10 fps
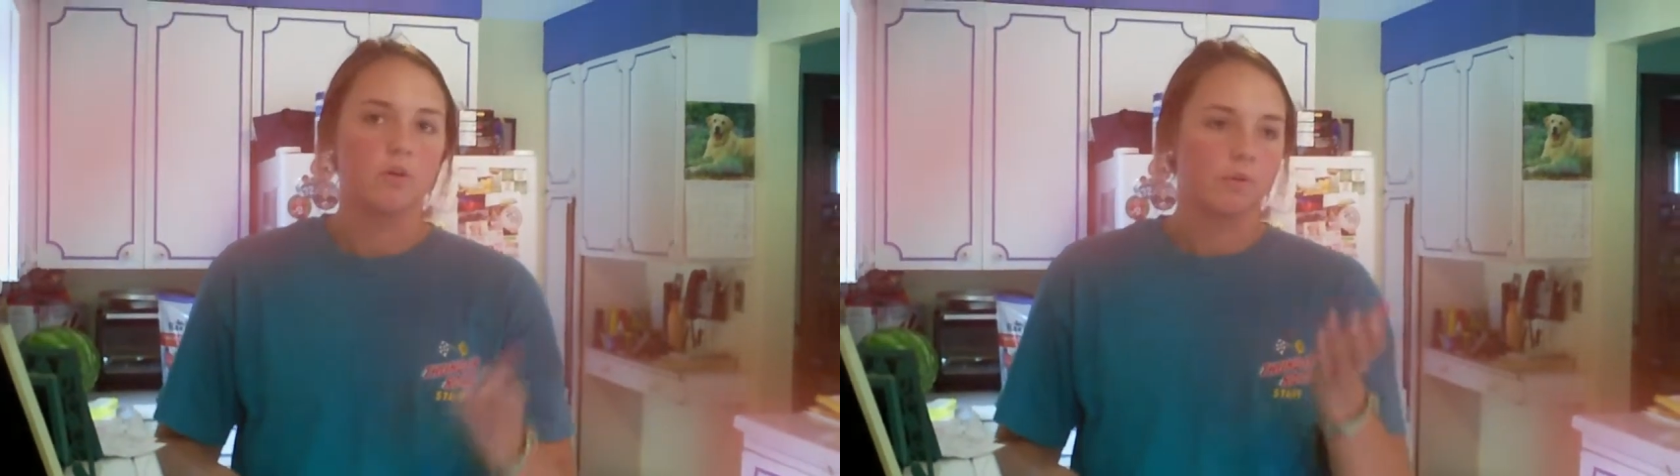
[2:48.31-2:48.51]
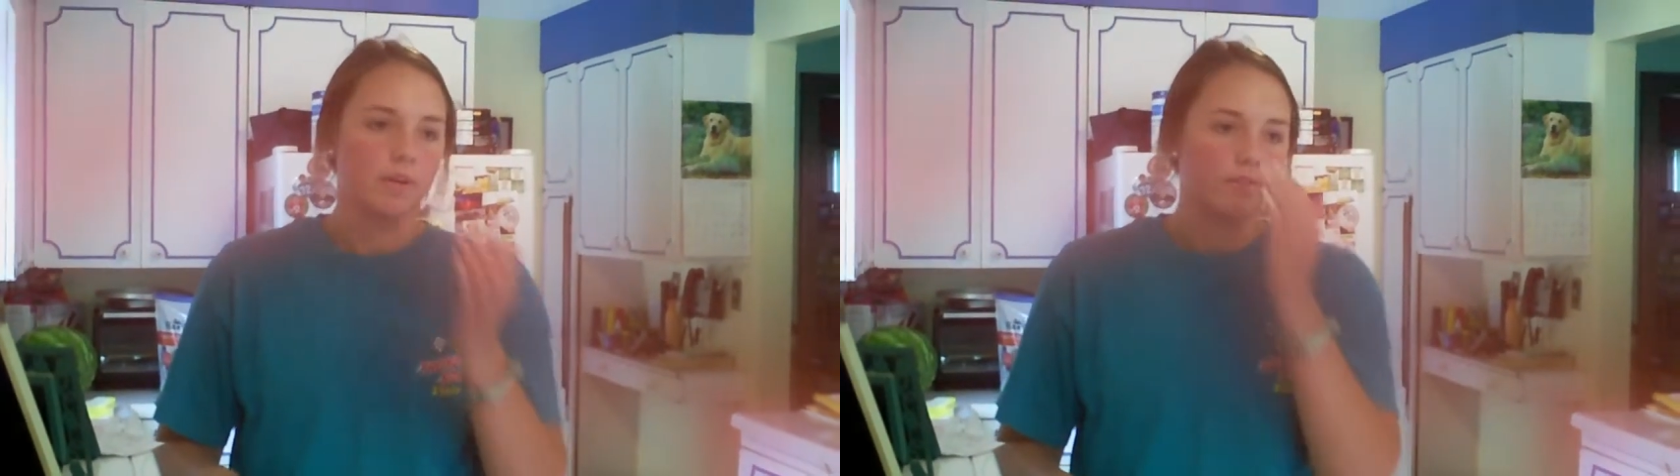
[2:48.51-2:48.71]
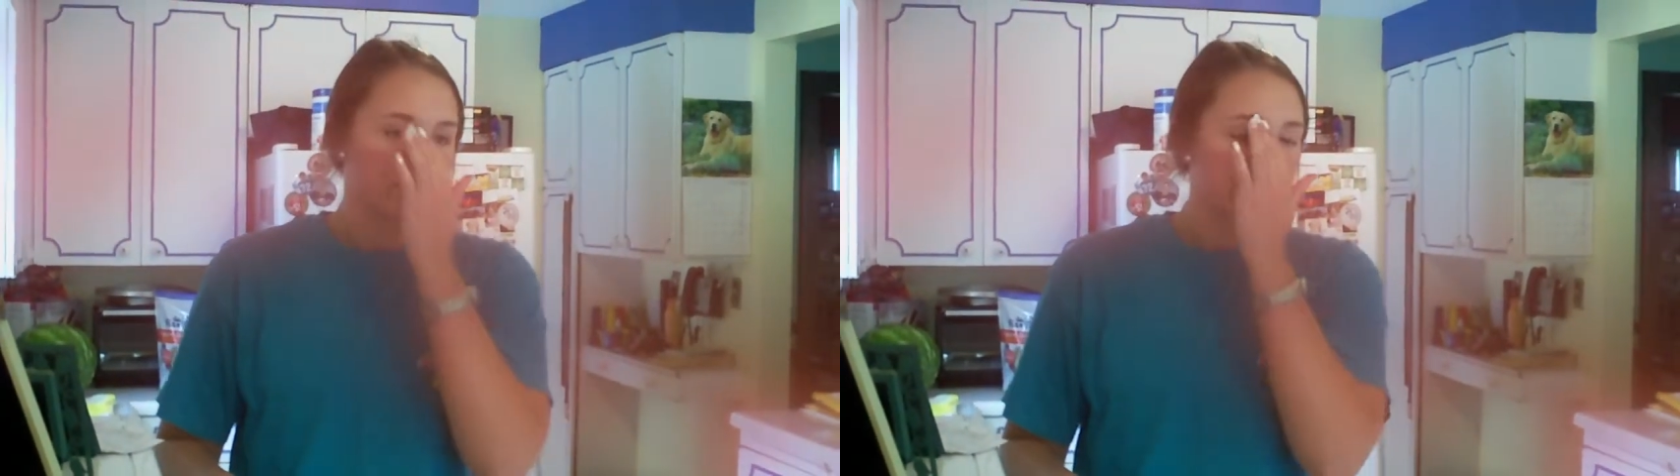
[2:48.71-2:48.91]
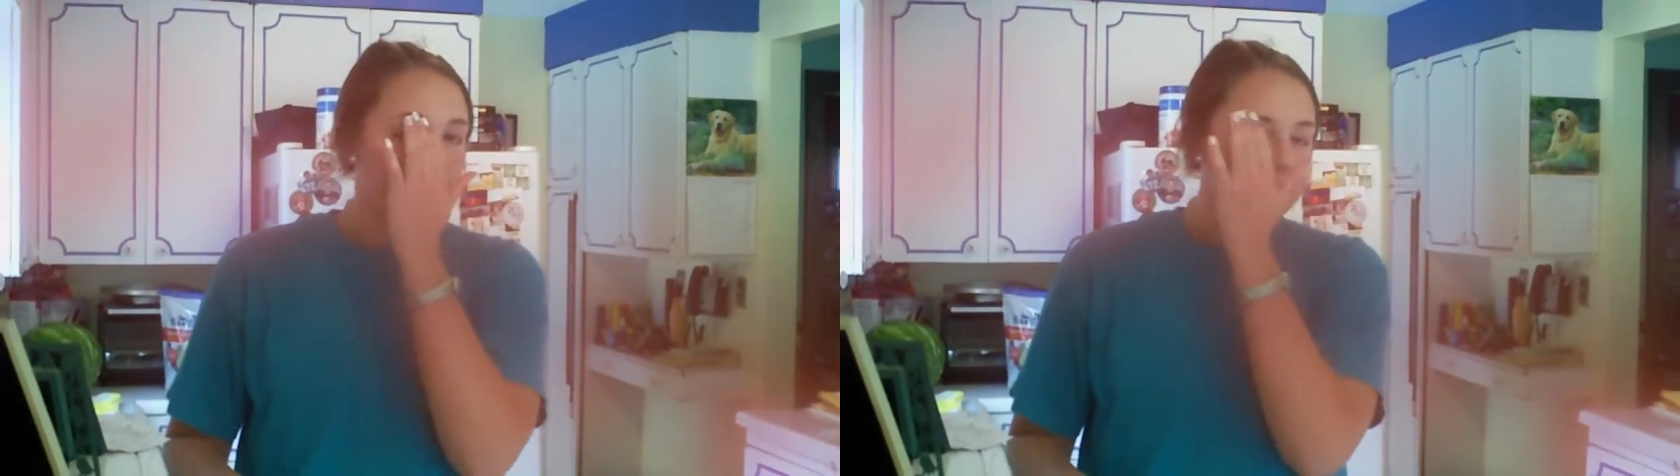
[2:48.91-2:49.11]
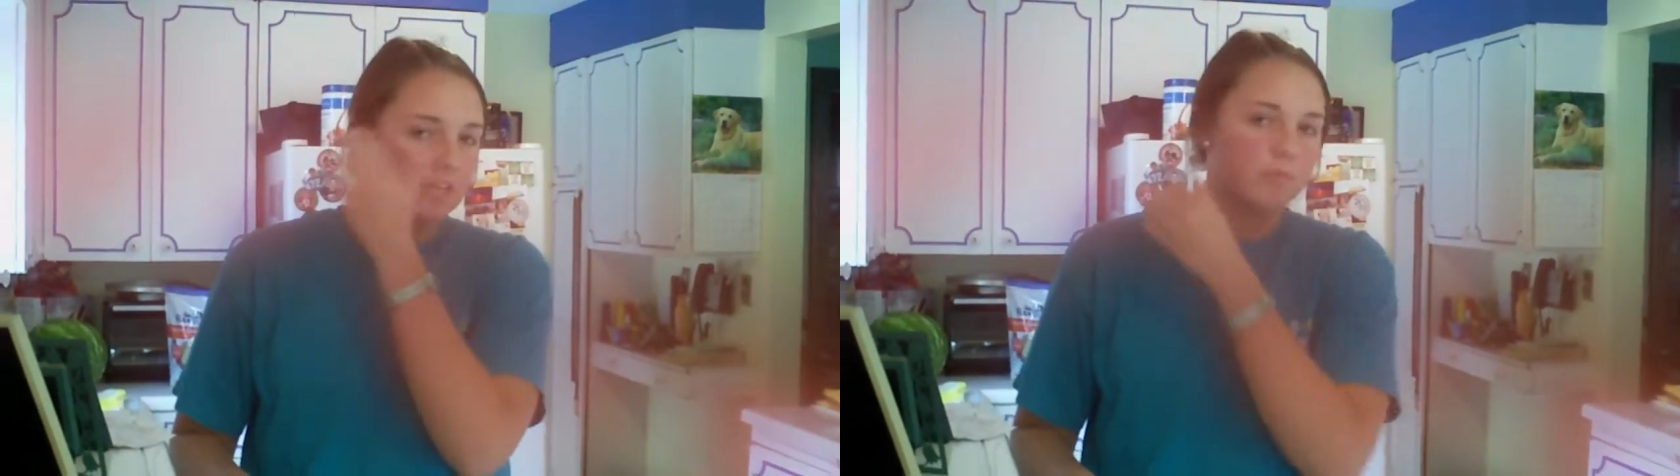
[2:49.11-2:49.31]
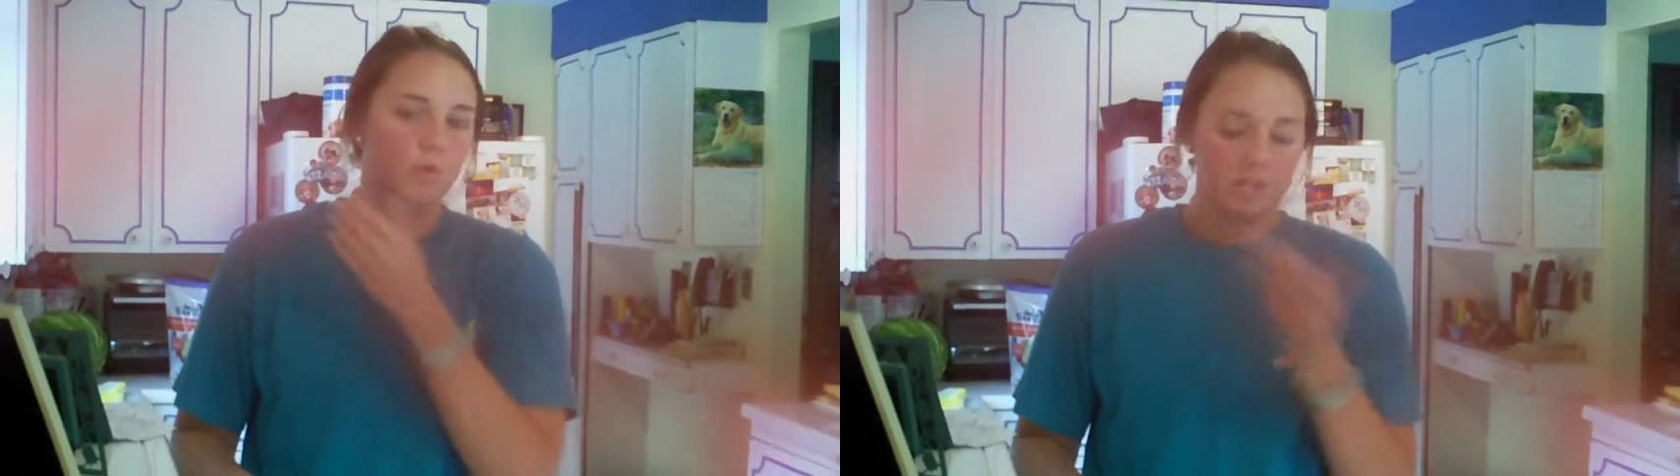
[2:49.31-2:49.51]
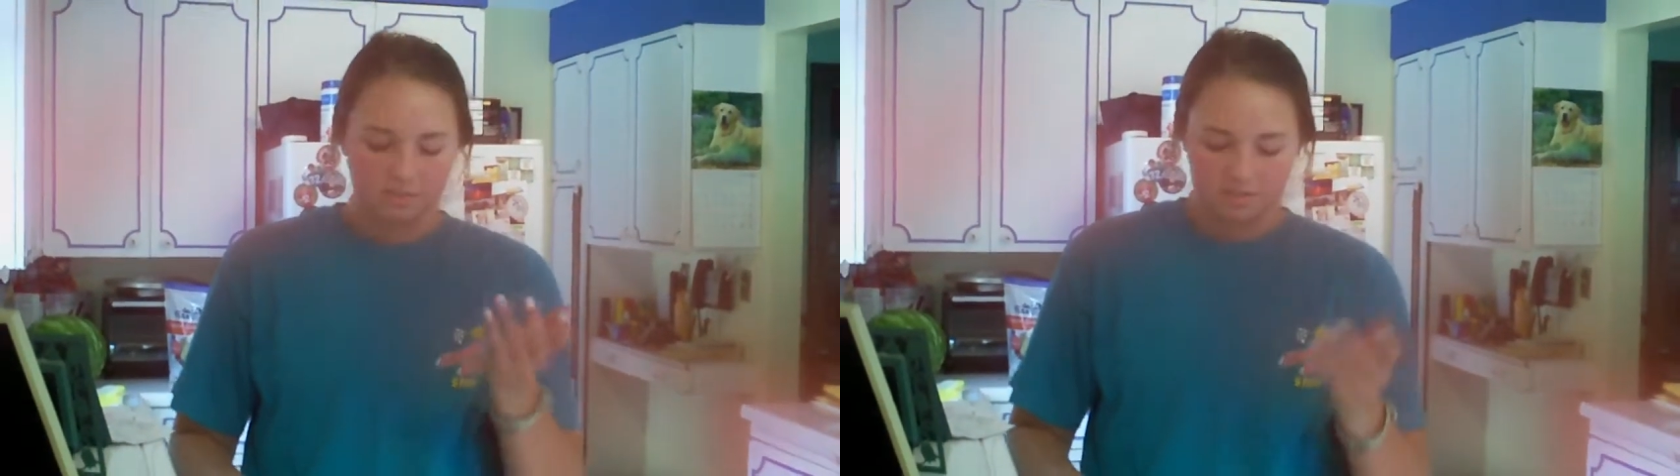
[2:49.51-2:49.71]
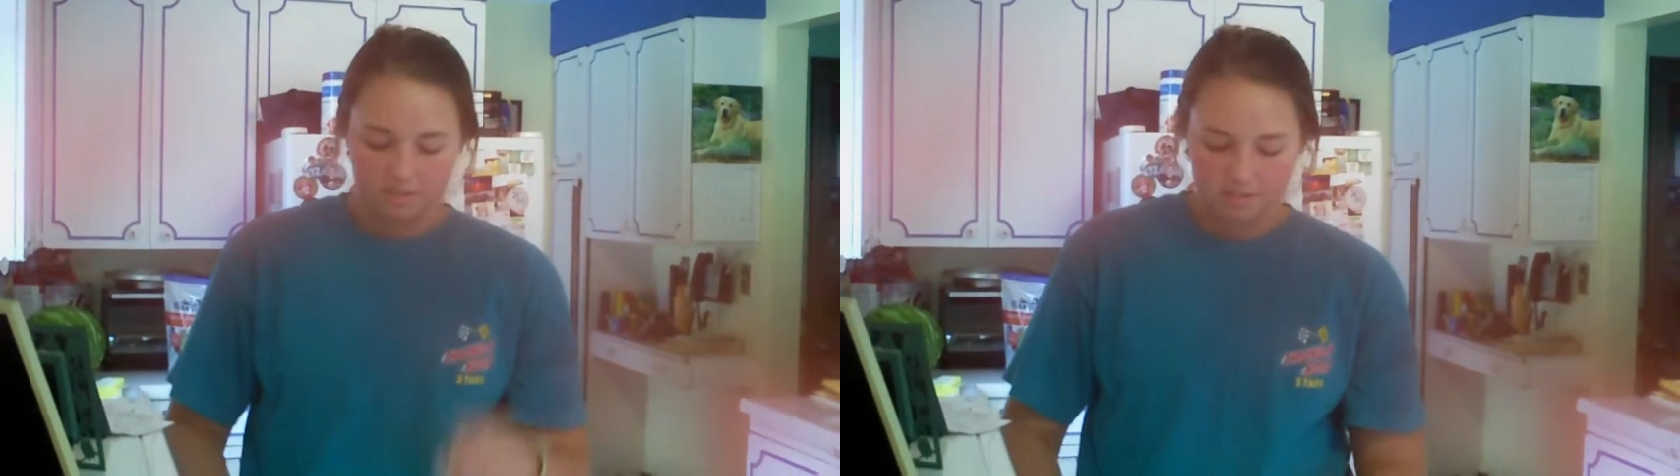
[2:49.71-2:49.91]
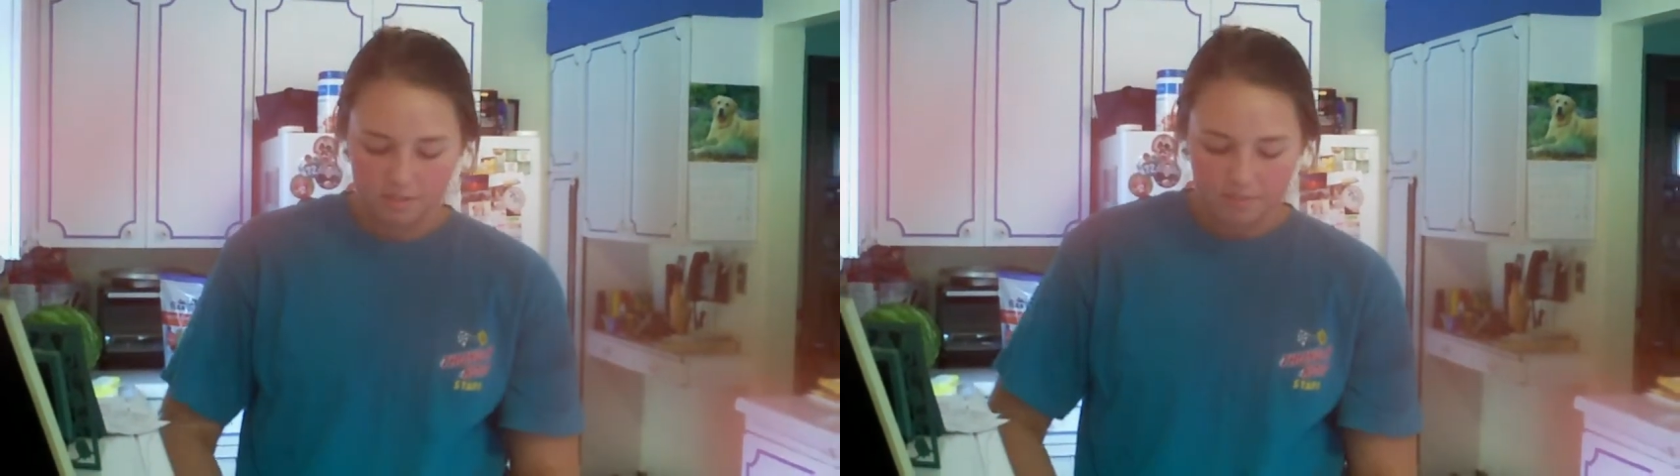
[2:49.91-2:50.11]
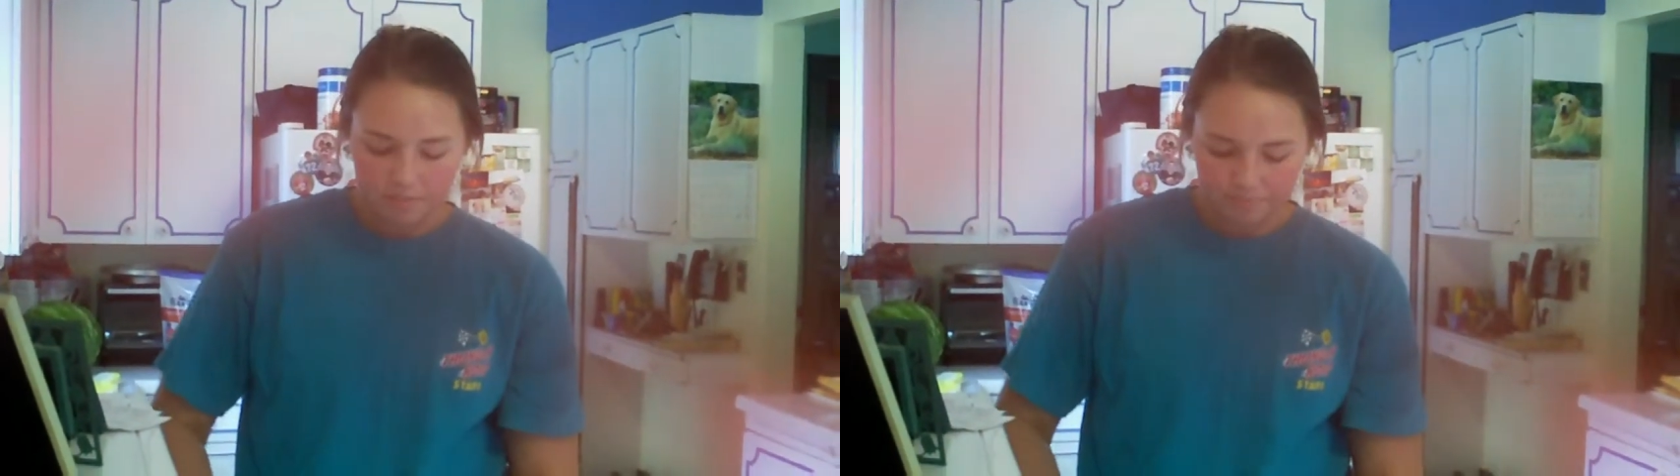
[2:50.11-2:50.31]
or whatever you're making more
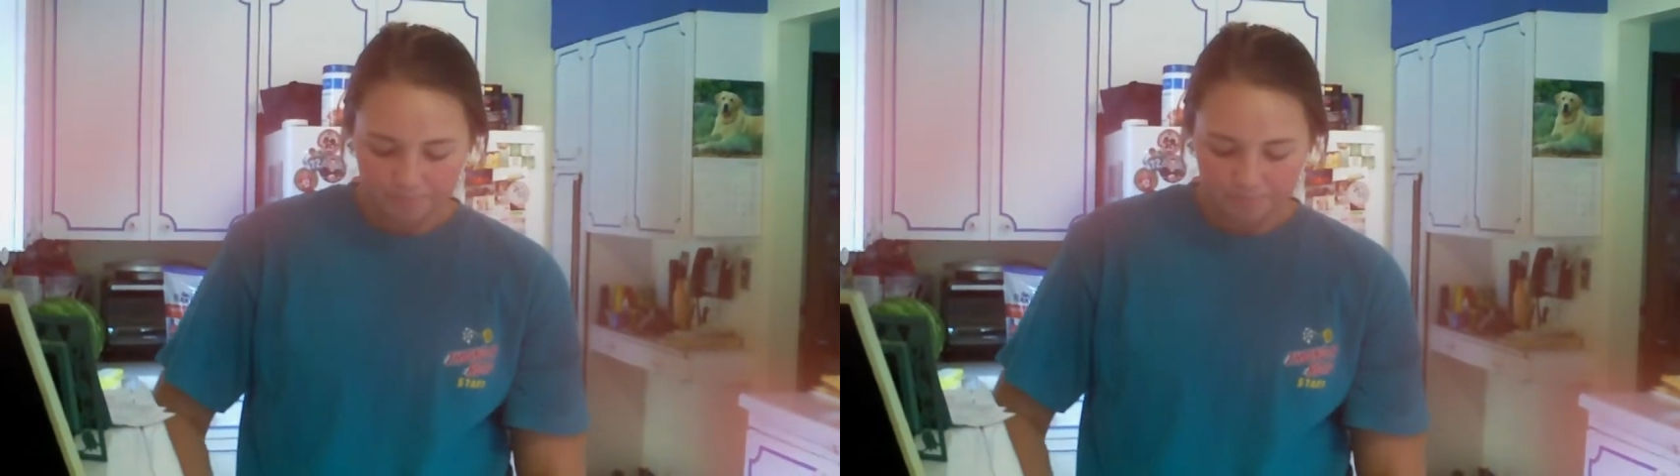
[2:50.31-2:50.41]
consistent.